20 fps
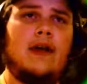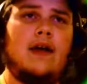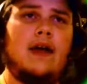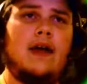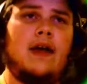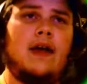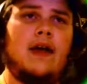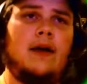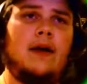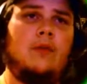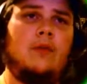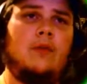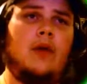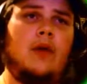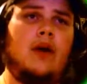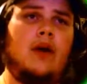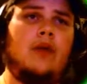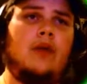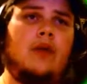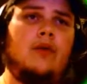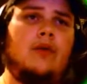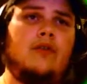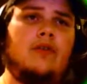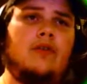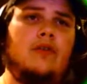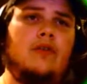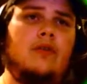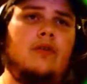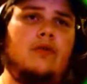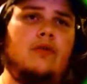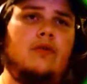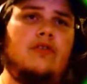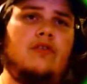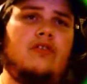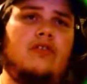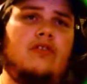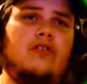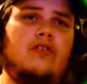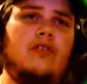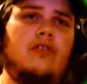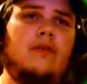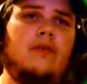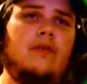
We are going to lose